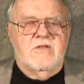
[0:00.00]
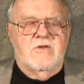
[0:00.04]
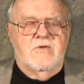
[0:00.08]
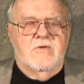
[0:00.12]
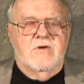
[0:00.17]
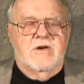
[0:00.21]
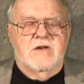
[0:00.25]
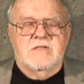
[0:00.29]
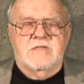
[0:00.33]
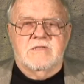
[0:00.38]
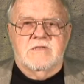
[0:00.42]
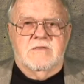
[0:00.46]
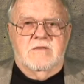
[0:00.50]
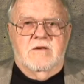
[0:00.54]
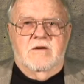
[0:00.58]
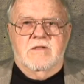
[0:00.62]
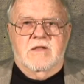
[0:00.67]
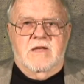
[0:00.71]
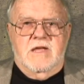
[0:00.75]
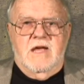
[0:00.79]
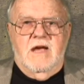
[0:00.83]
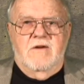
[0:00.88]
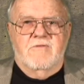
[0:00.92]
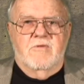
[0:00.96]
to us
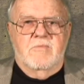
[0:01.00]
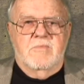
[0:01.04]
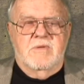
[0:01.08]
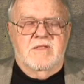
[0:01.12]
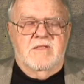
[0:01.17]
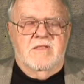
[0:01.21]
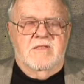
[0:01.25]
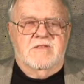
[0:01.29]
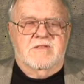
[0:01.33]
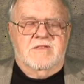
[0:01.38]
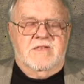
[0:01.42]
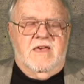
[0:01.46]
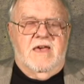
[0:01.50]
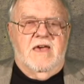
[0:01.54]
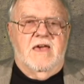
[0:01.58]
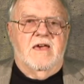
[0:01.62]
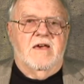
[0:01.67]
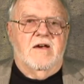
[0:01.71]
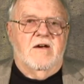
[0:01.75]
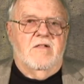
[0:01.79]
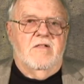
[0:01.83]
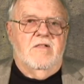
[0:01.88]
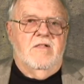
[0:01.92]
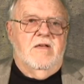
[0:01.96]
on a government
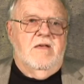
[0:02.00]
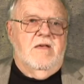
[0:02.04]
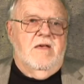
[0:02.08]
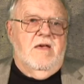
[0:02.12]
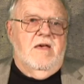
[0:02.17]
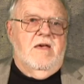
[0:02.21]
scale,